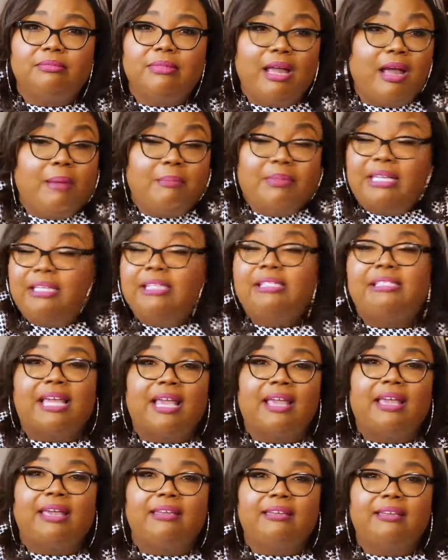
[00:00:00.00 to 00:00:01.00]
I'm going to say
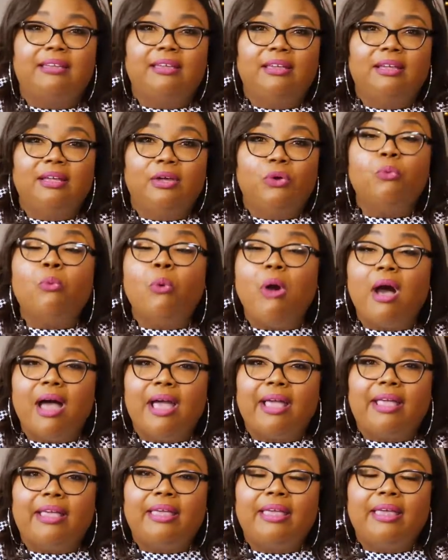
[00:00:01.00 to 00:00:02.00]
it.
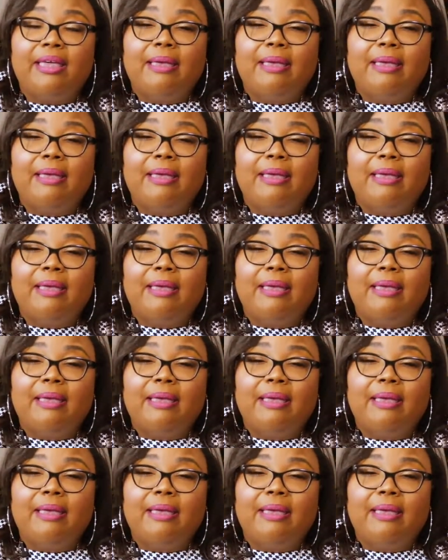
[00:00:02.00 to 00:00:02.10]
Why?